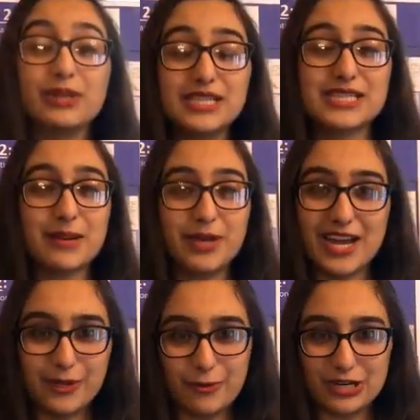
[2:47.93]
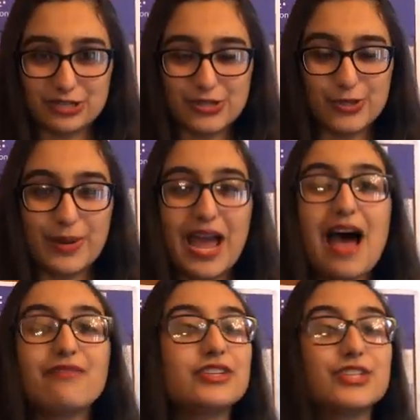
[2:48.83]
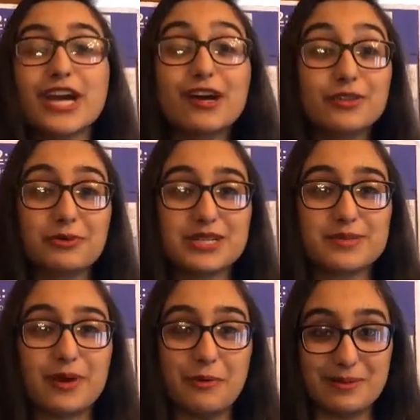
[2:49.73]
Please send me any questions you may have and check out the rest of my